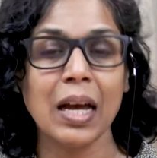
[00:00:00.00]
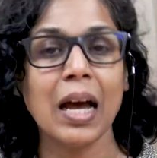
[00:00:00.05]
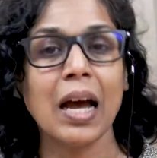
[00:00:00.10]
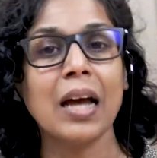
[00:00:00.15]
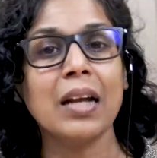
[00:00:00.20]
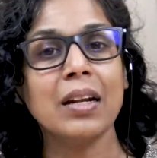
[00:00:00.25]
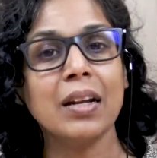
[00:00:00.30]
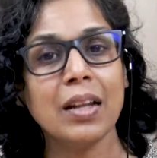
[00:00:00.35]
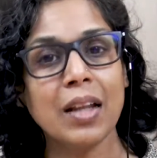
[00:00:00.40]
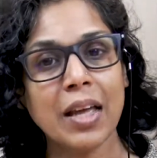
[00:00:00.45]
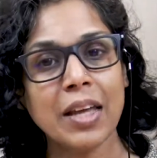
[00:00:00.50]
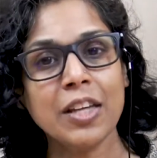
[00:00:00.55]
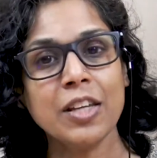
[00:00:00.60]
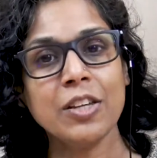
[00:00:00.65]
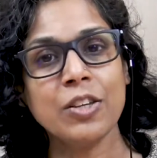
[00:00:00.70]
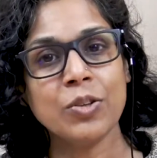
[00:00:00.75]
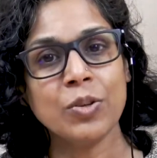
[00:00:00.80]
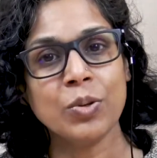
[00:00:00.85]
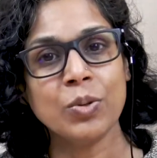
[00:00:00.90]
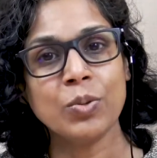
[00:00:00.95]
I'd
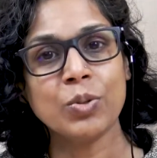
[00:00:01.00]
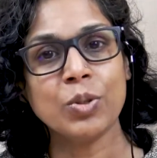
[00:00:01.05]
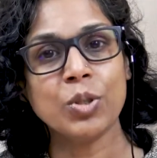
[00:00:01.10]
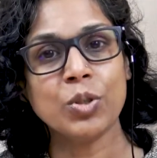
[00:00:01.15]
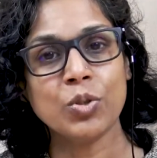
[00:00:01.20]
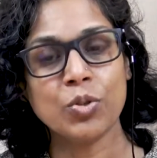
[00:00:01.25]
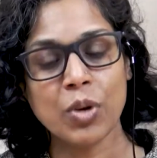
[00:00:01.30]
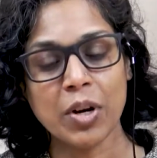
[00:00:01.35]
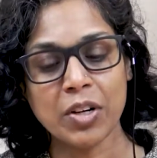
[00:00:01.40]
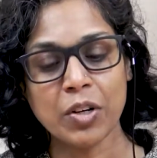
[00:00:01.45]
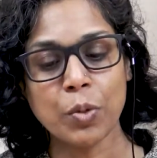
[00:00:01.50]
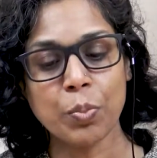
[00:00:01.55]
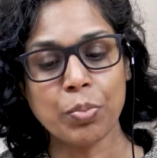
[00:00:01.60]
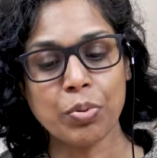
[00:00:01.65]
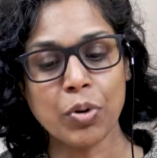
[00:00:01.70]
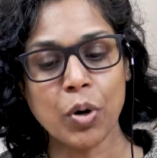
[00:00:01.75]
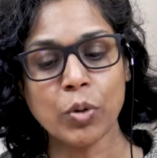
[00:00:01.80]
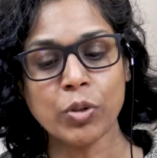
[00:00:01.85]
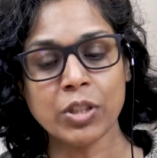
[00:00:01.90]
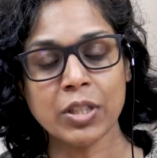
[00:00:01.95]
like you to try to
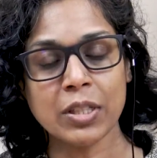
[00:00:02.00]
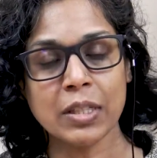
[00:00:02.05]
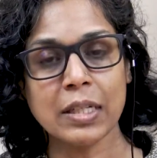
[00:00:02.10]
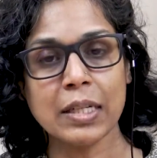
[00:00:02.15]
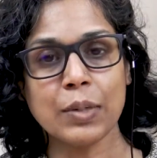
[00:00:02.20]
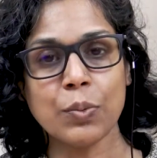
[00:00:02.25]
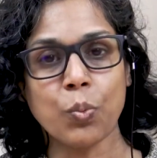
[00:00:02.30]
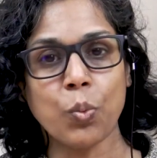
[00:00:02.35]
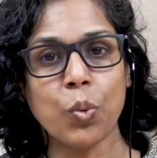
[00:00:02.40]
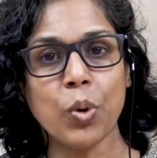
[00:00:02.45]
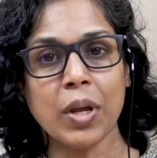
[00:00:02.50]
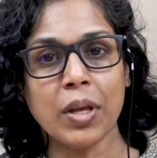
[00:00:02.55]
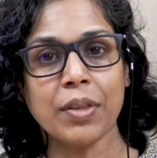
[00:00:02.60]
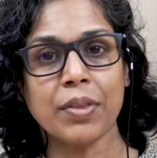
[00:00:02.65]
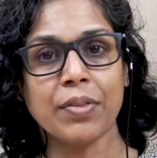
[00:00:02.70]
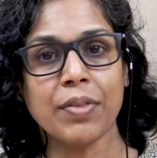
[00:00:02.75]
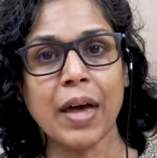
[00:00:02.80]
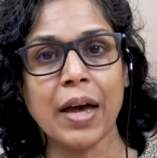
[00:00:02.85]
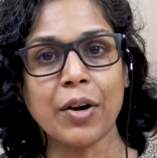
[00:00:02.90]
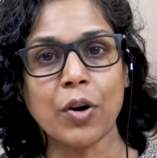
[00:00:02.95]
approach it
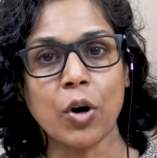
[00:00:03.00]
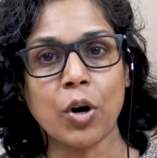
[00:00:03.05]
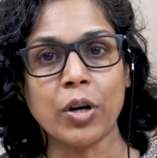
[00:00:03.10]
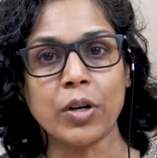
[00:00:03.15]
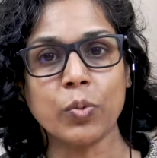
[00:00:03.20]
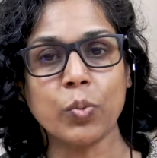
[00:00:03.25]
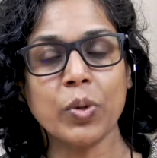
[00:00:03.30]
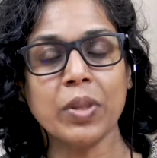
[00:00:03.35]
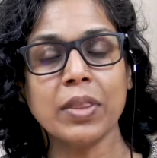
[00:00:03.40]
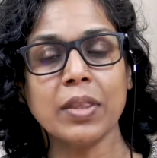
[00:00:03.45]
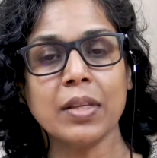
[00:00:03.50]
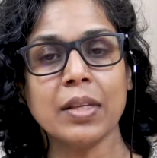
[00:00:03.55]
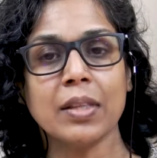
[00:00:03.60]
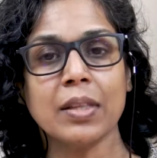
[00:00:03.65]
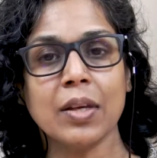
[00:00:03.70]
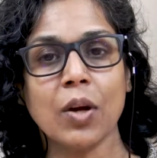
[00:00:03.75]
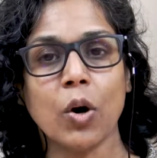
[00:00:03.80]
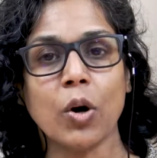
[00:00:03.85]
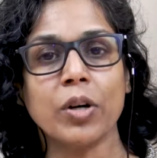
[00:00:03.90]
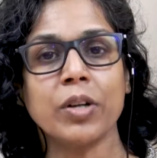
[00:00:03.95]
with that art, with
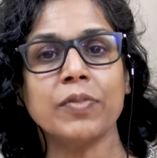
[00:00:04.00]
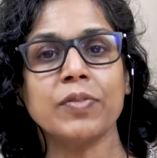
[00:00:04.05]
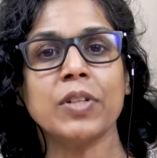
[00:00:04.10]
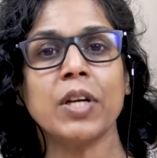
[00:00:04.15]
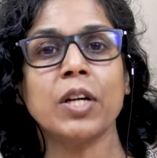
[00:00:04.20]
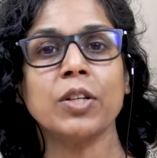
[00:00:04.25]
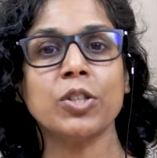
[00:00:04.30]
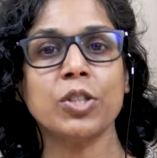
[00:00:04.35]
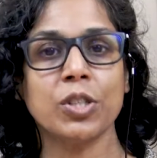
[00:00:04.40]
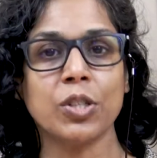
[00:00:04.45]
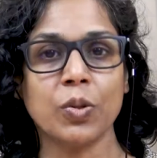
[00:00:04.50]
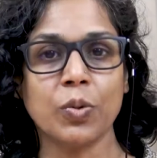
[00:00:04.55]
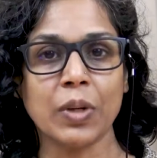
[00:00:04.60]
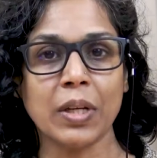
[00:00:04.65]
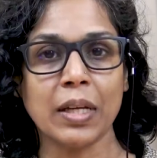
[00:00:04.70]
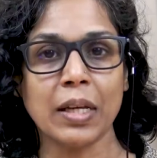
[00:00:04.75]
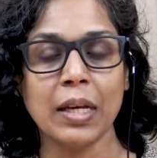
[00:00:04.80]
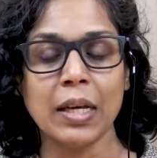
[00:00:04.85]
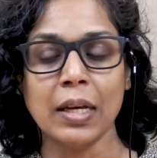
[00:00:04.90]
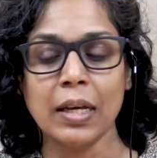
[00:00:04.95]
the art of
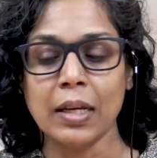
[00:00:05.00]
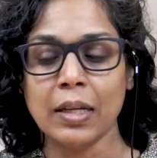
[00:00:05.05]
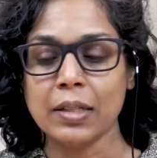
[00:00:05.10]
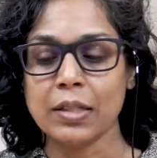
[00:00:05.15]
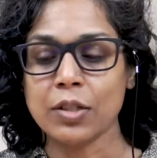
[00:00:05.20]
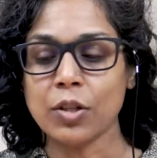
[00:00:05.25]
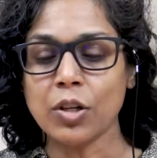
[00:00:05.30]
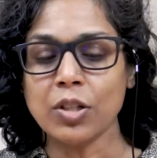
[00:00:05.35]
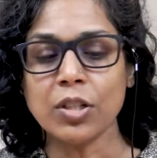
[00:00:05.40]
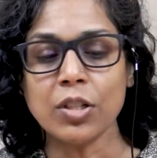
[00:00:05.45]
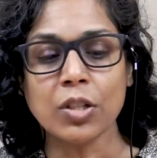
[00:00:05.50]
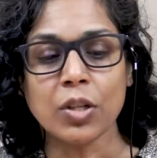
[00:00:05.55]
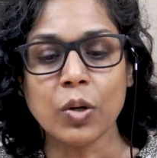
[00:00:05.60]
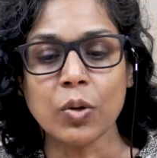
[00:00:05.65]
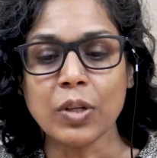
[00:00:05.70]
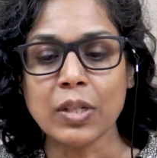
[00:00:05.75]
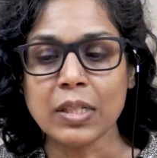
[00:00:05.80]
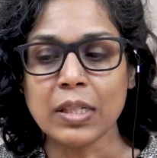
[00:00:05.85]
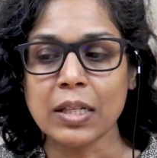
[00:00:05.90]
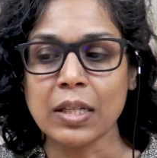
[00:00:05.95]
touchstoning. Start to
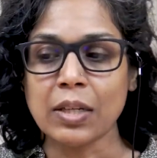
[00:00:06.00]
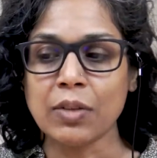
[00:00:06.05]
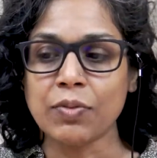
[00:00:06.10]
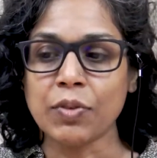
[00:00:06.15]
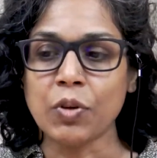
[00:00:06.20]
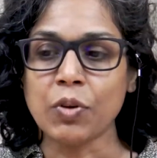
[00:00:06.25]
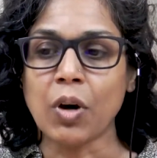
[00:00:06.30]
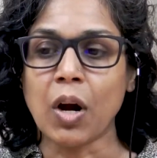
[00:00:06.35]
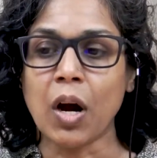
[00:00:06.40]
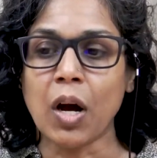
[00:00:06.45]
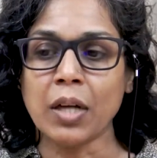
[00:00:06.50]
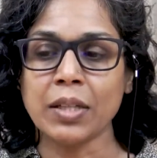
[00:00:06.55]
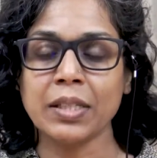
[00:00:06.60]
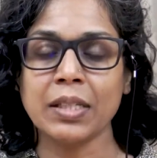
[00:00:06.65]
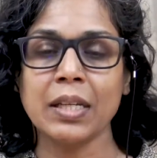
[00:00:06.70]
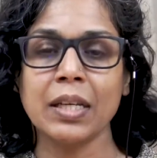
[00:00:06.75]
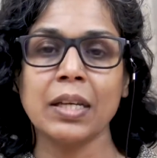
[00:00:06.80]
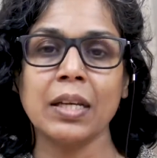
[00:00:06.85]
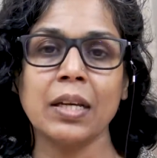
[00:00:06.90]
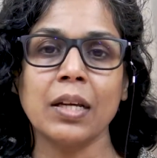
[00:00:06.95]
notice if you're
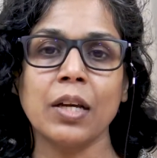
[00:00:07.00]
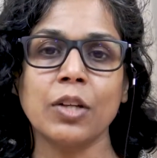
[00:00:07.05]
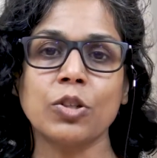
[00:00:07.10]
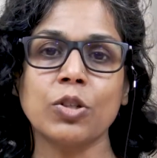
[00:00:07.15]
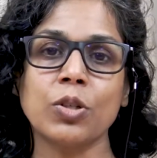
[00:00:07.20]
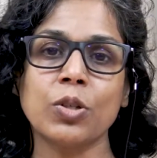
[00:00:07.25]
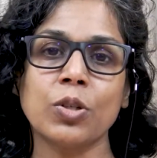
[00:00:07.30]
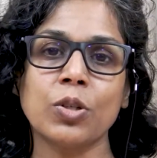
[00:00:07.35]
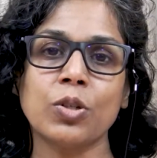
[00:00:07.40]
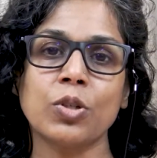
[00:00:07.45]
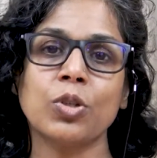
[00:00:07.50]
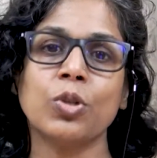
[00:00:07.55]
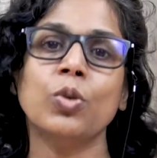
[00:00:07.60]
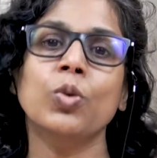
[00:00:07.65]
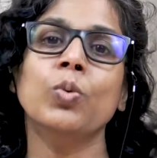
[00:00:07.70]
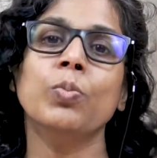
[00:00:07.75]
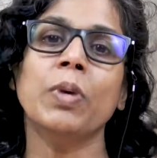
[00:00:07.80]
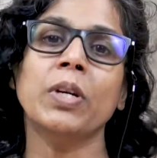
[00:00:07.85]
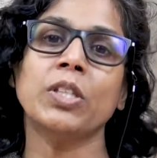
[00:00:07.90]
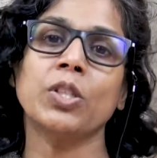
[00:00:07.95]
asking
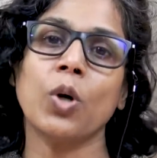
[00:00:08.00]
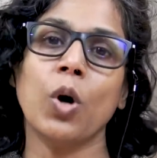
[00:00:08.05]
too much